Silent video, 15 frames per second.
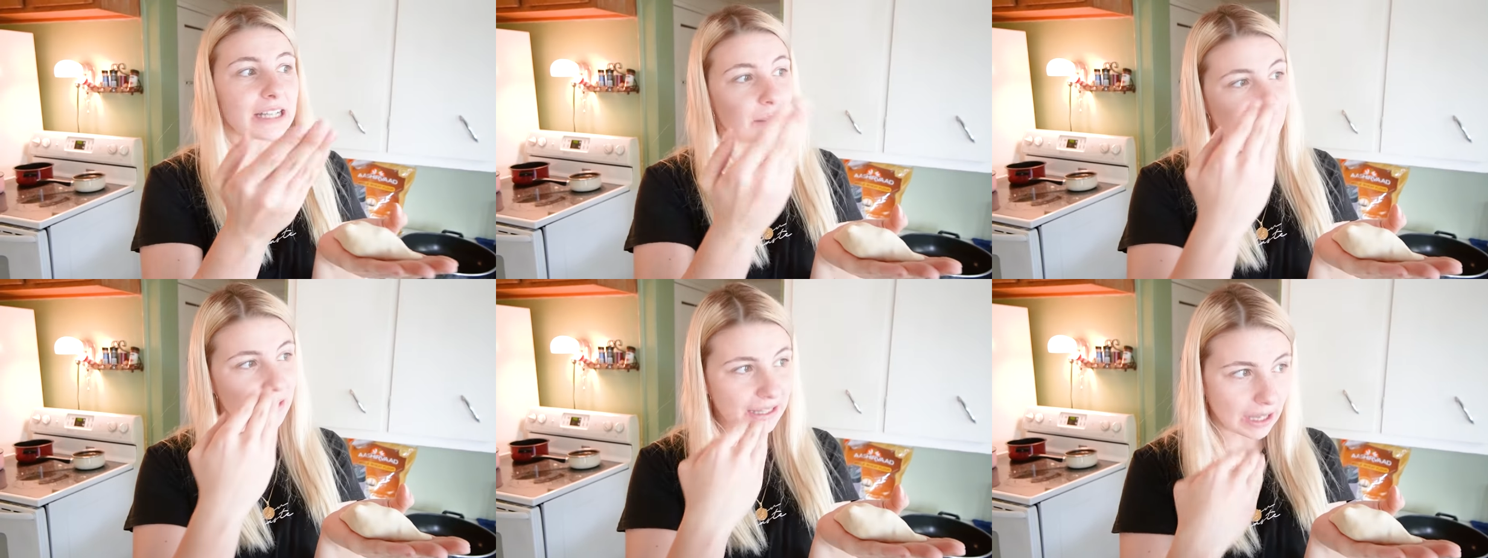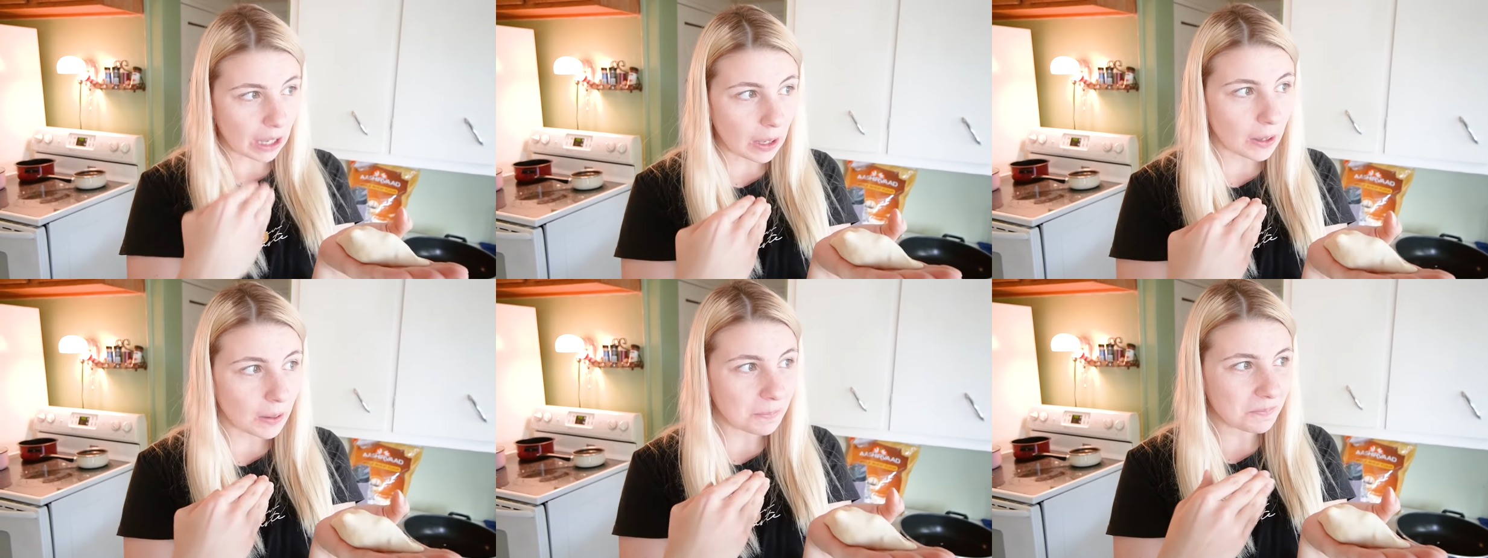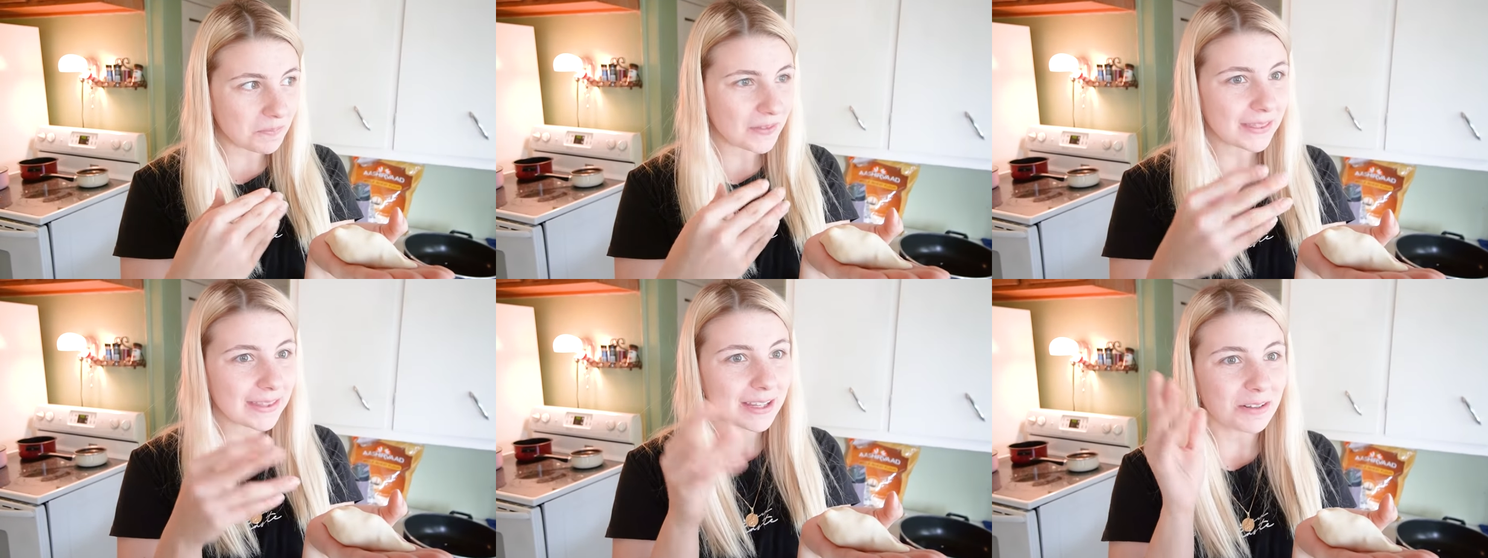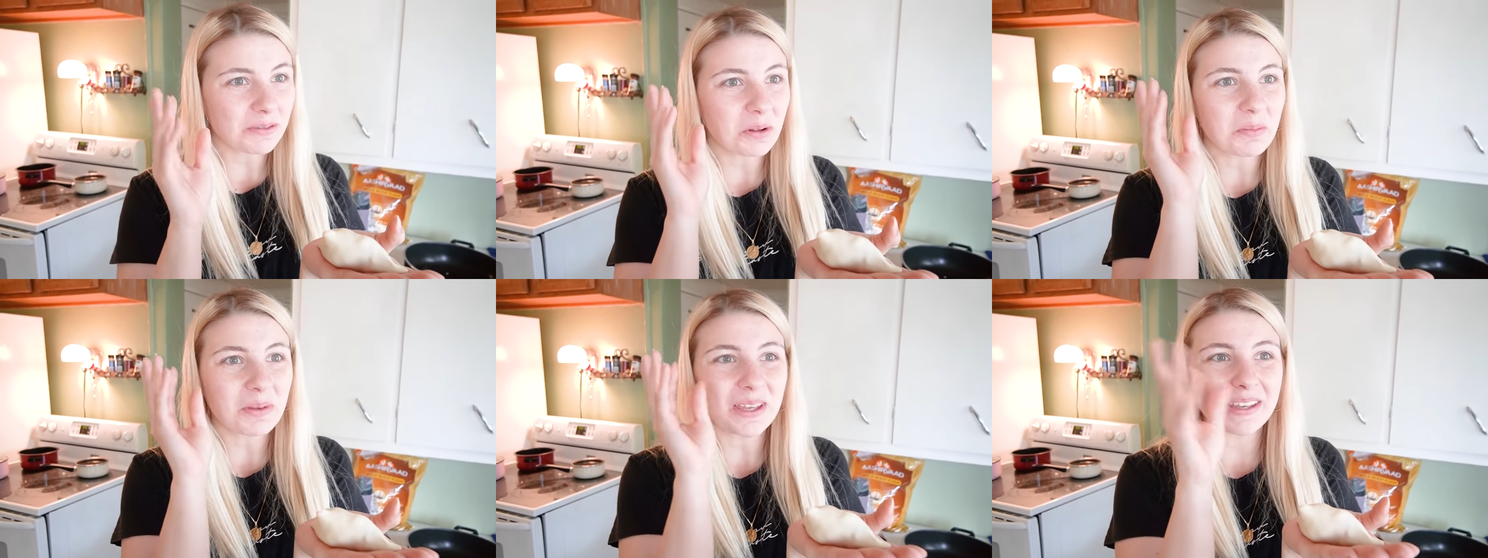time they come, it
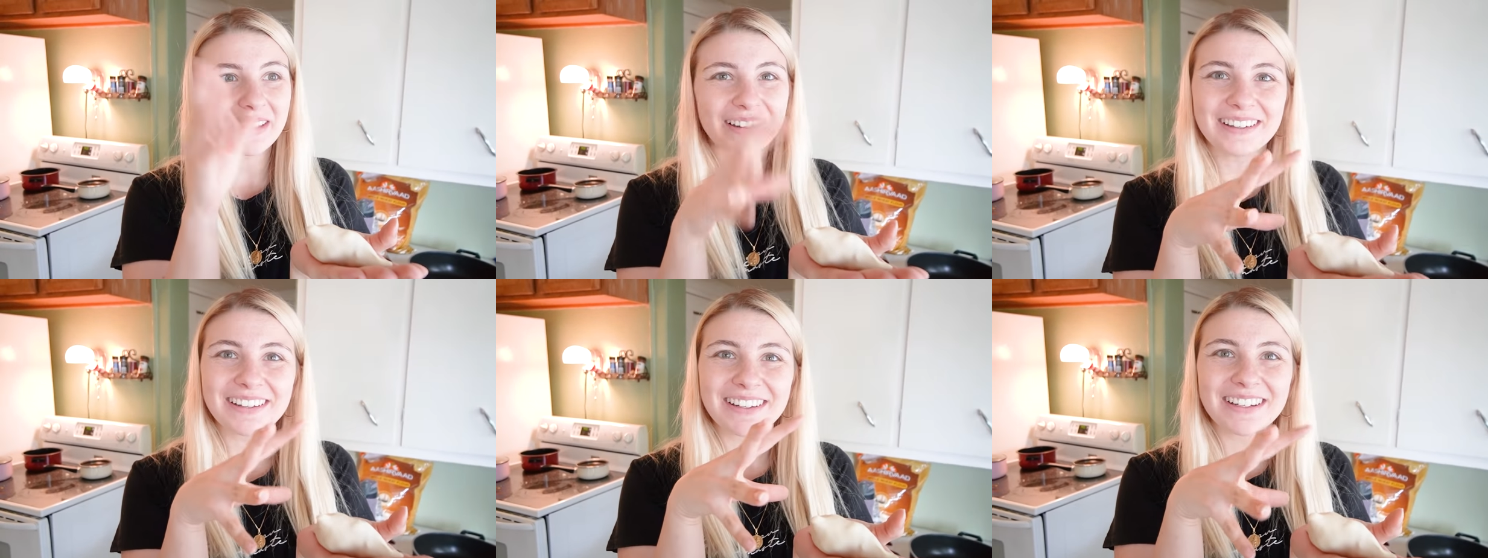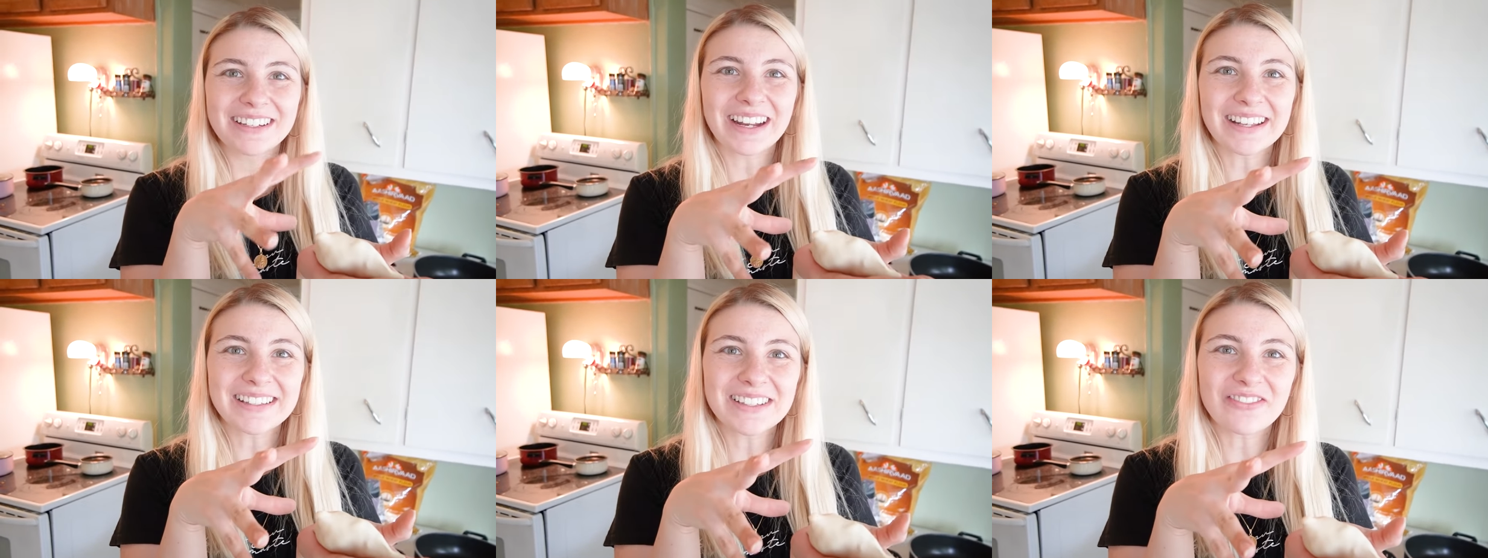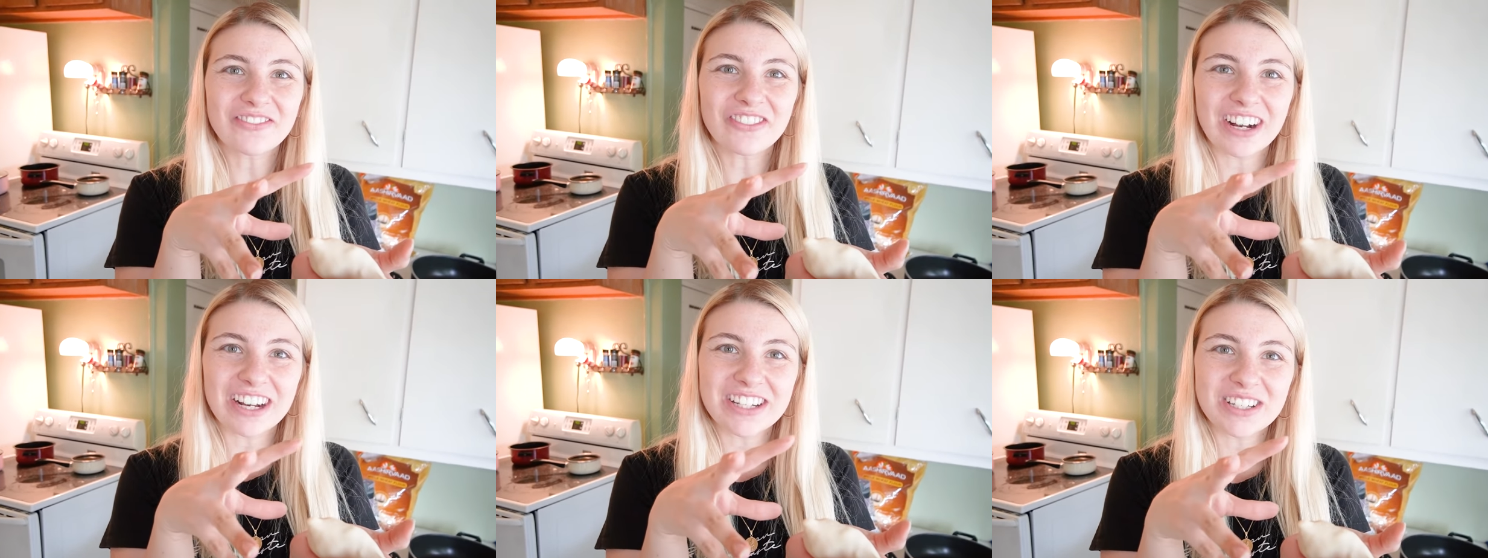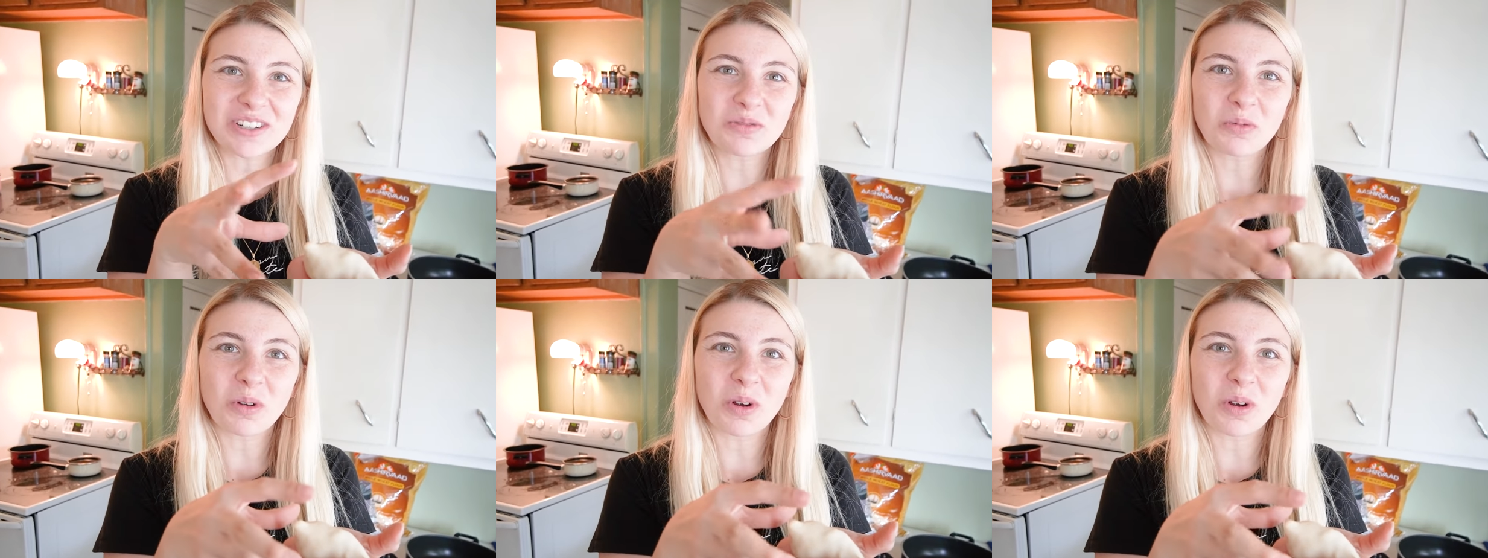will be nice and fresh and